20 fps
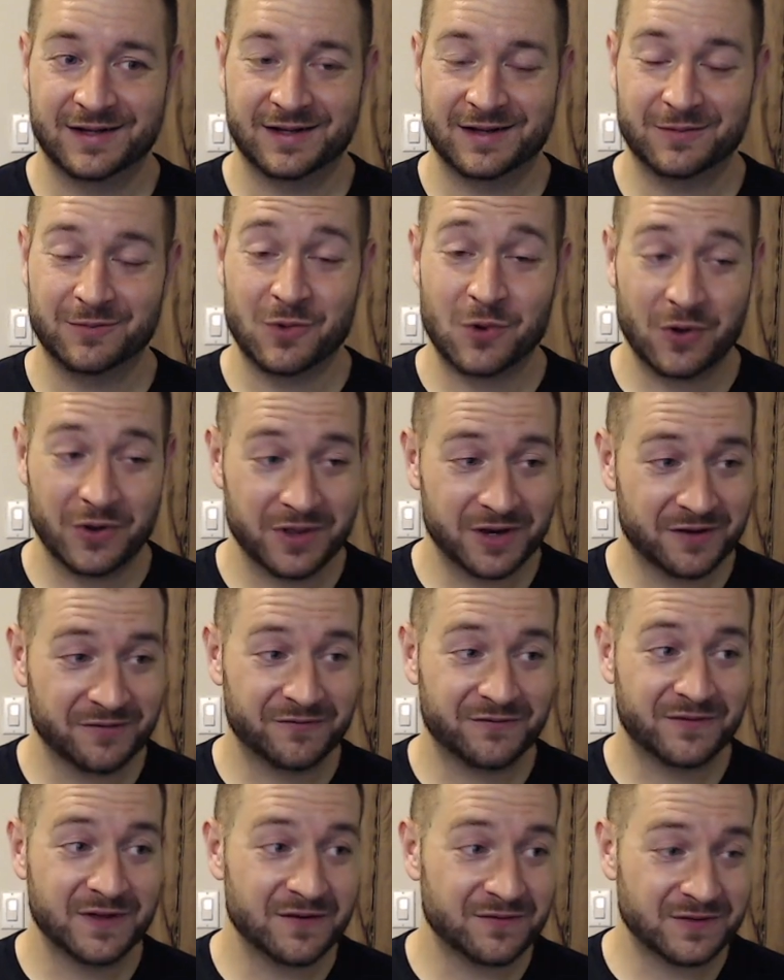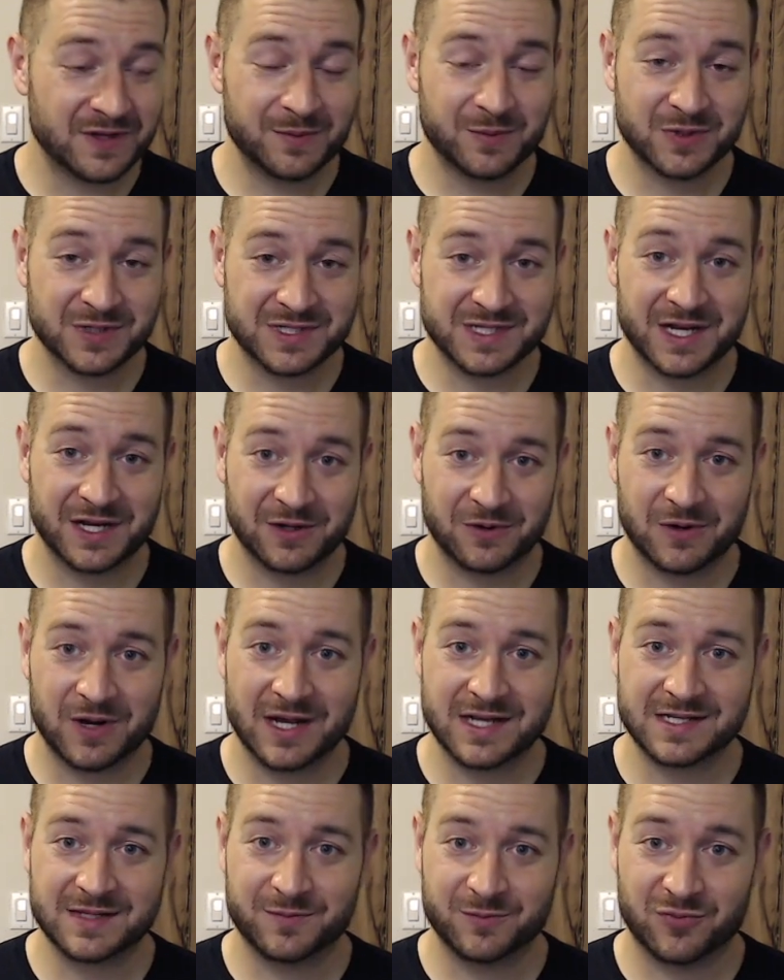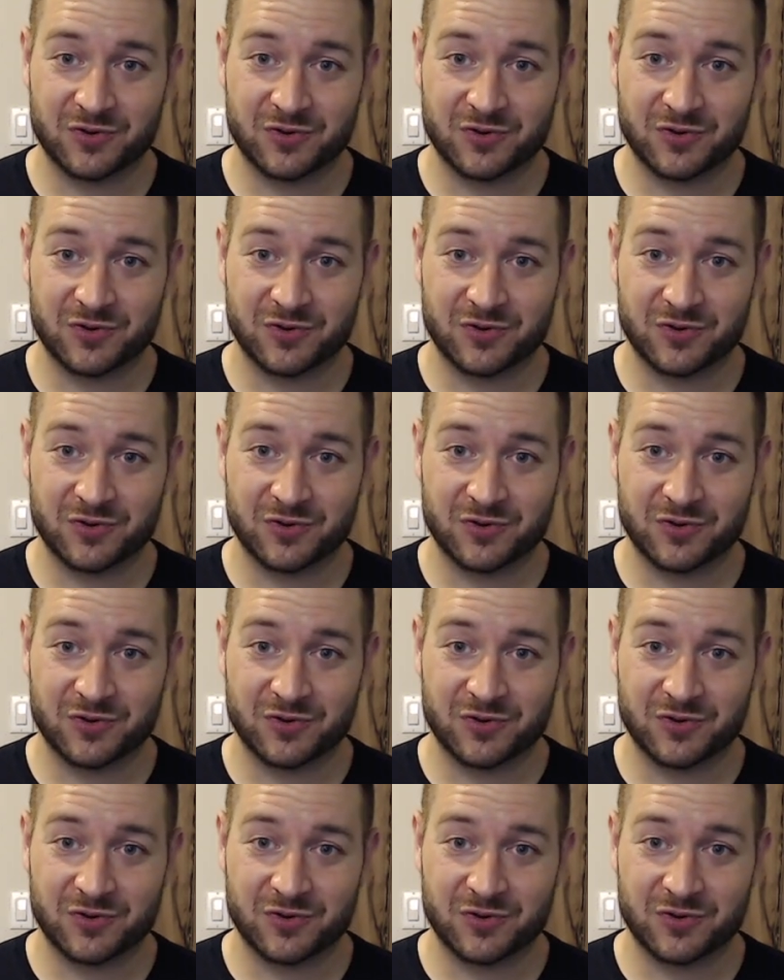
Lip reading: more than a 50% price.